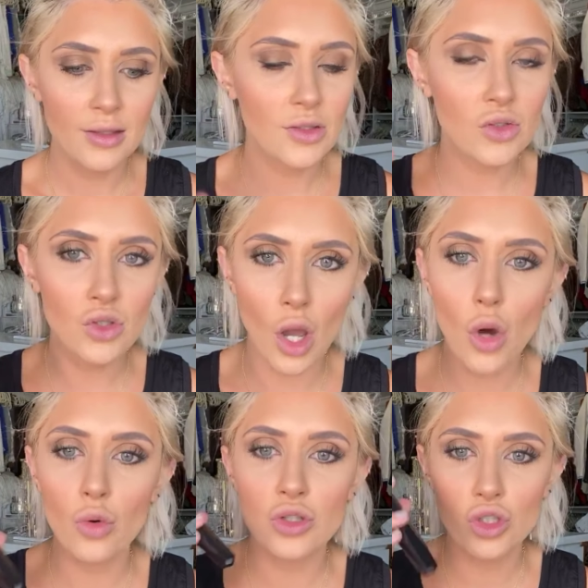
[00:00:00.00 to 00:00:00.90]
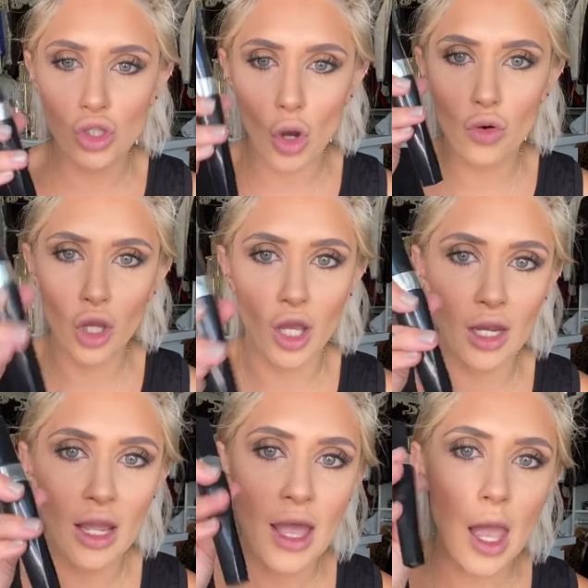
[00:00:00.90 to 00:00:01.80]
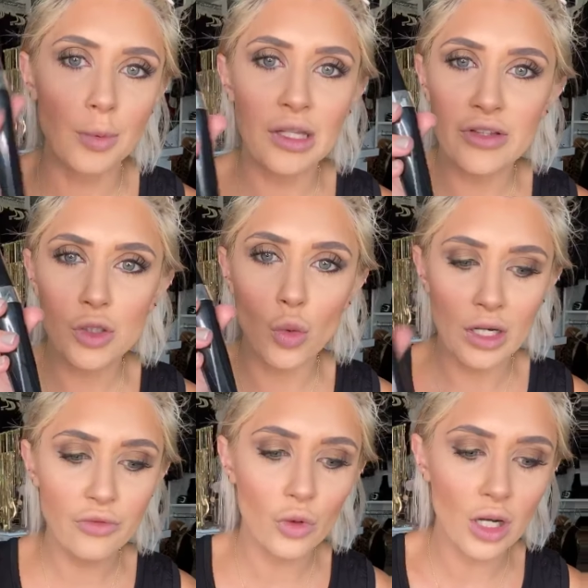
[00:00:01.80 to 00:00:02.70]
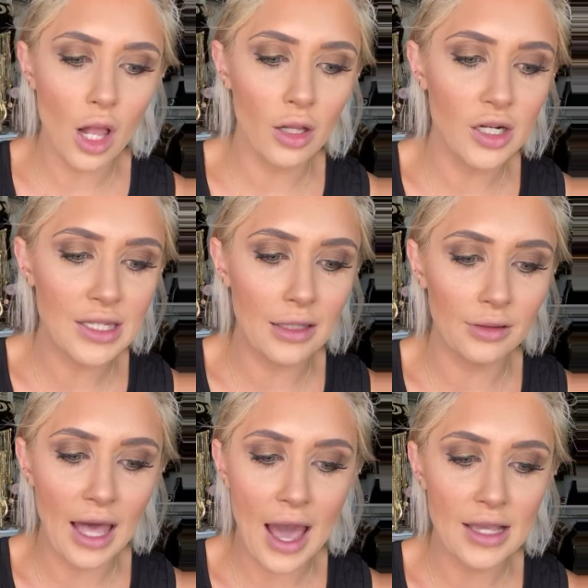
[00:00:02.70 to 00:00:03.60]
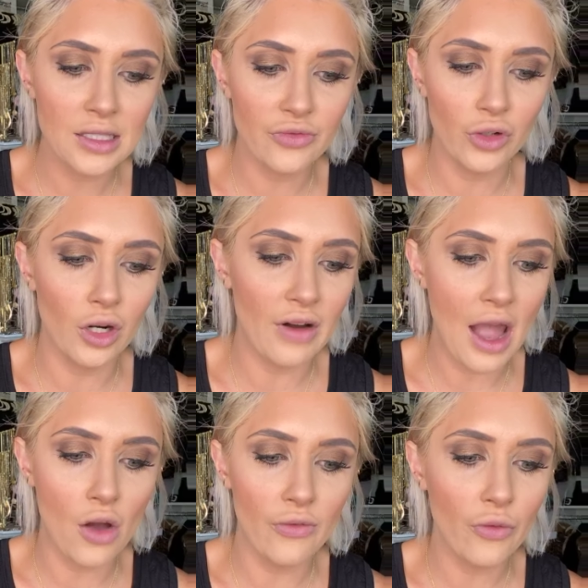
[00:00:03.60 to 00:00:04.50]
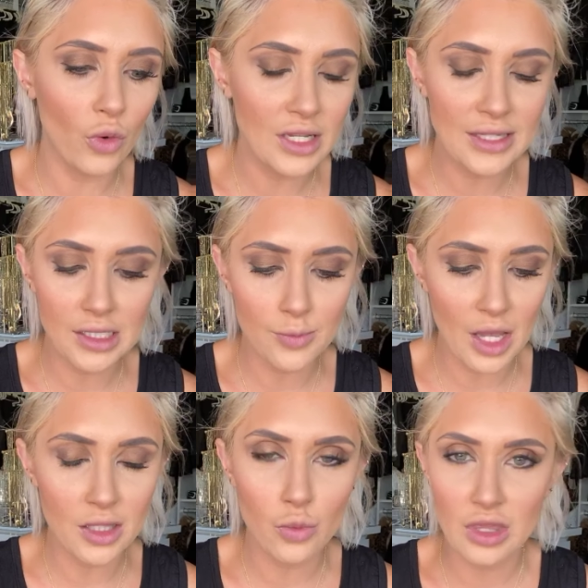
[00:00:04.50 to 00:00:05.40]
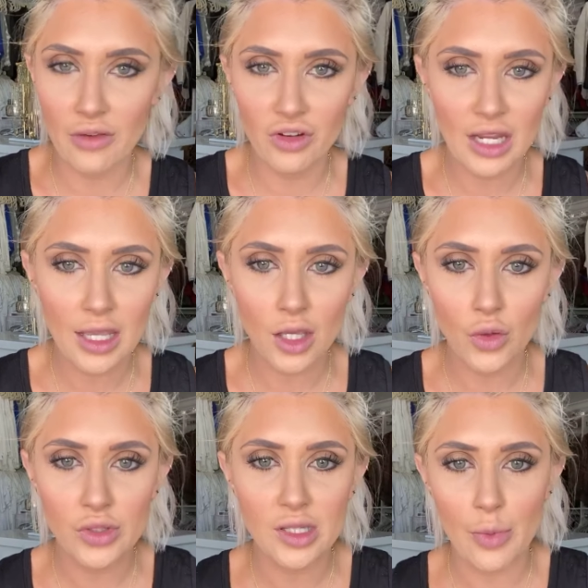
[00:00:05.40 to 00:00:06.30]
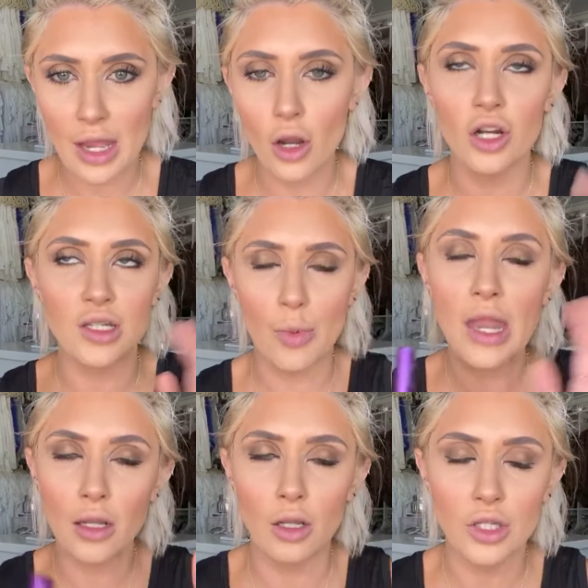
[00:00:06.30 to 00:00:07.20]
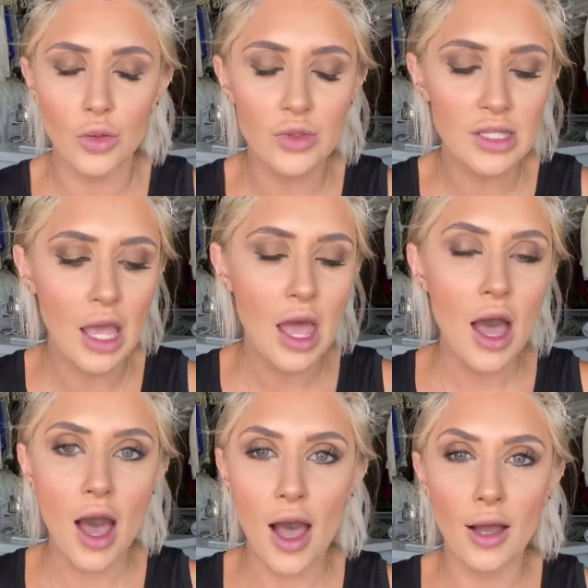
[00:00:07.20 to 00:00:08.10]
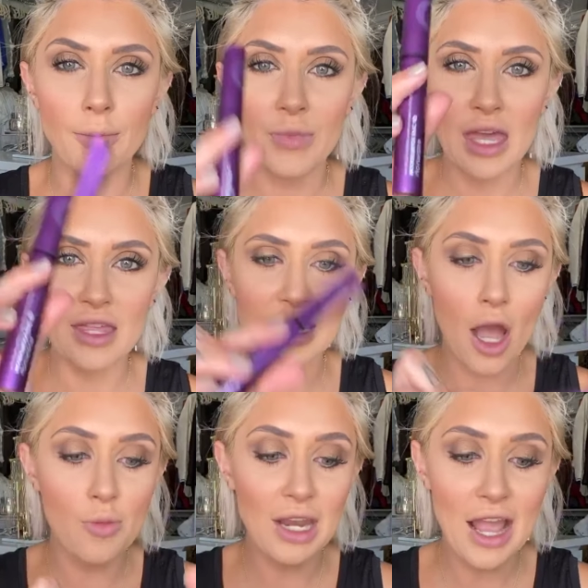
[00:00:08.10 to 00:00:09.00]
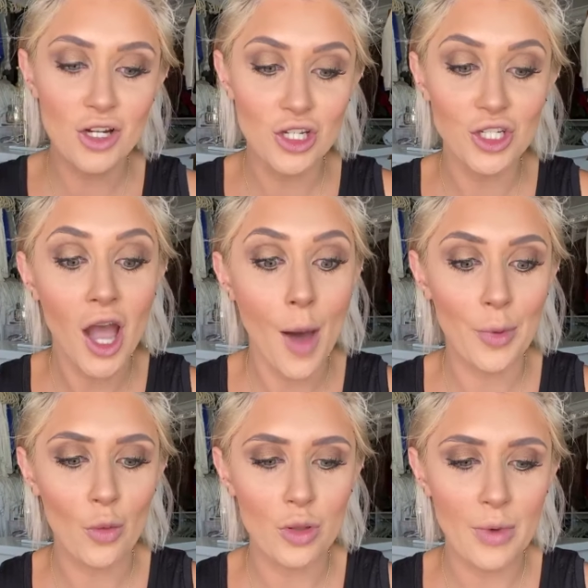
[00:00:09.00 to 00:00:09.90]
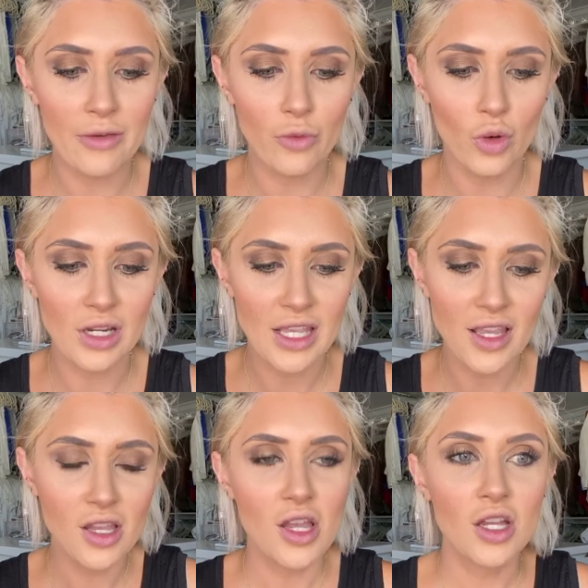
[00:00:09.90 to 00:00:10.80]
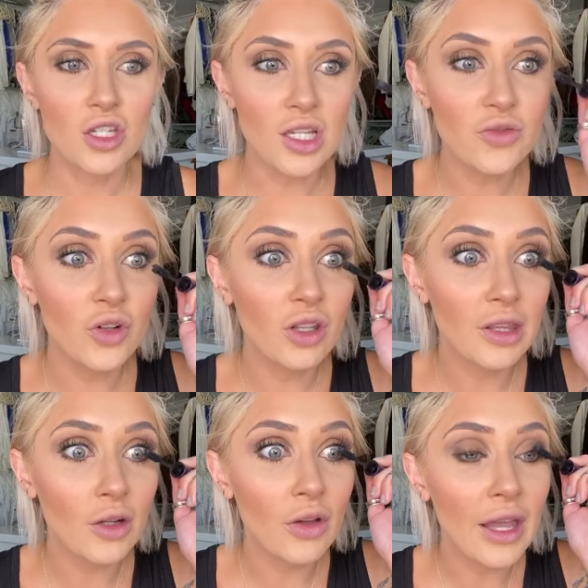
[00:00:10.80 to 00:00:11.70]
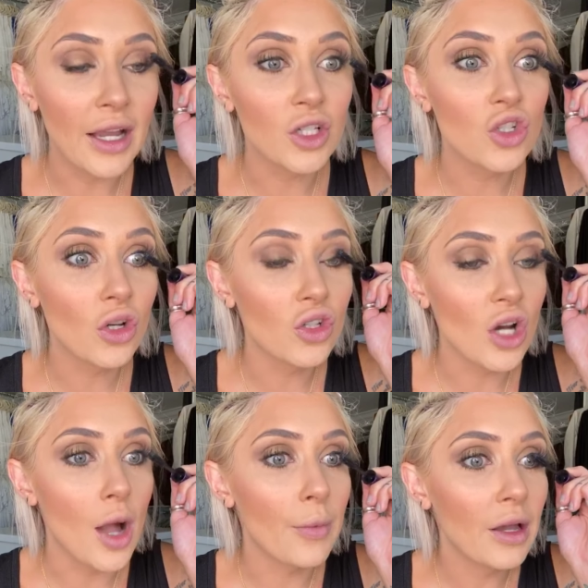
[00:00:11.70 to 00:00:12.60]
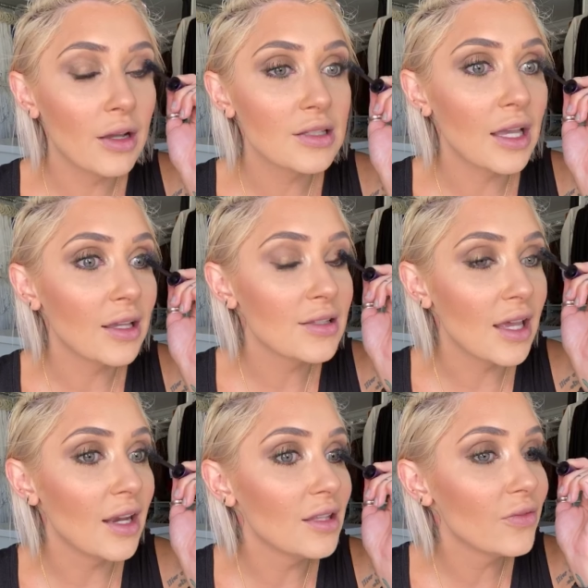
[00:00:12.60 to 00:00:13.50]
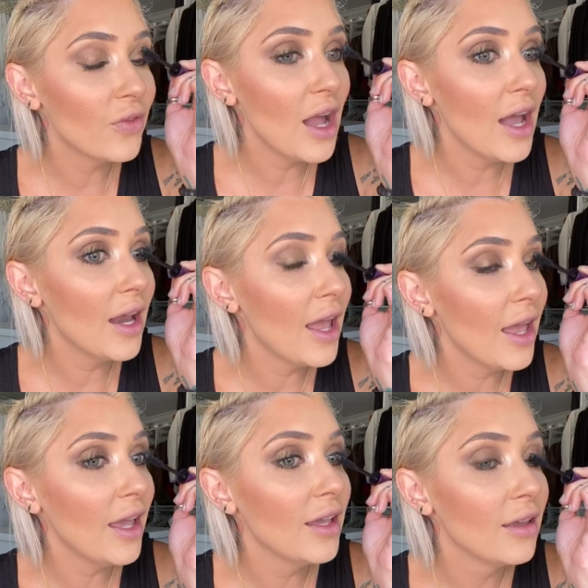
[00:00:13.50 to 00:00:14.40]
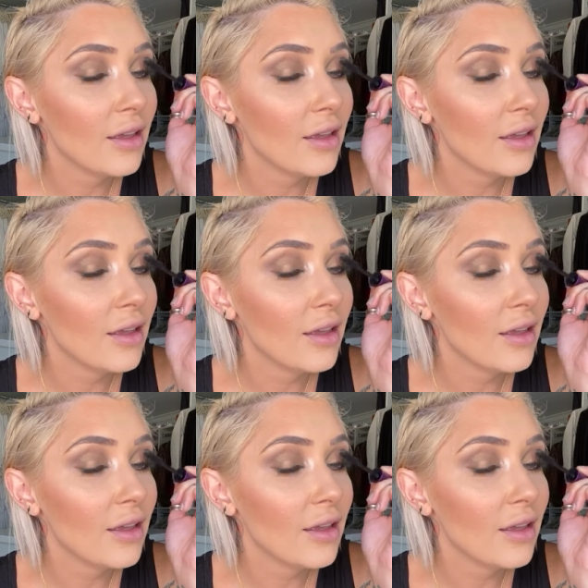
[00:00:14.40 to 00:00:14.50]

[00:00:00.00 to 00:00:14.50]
so, so good. I believe it's $24. It lasts for around four to six months with everyday use, depend or depending on use. Um, and then now I'm gonna actually top it with my 4D just for a little extra drama, because like I said, it's Friday.